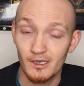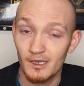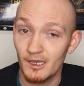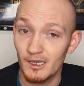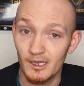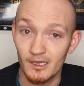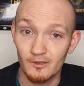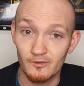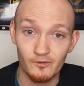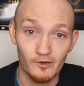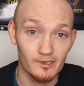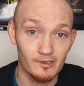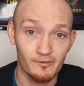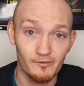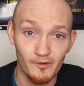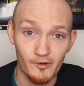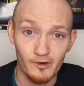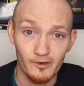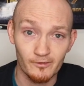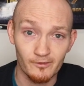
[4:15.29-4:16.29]
and try to
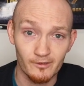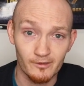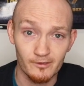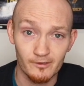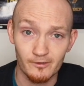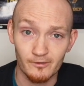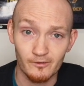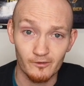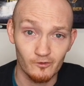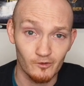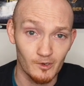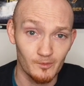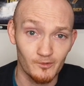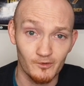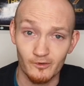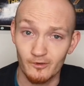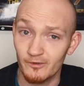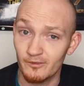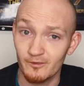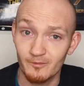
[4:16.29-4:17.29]
focus on those
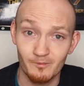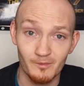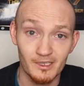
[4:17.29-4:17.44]
scriptures.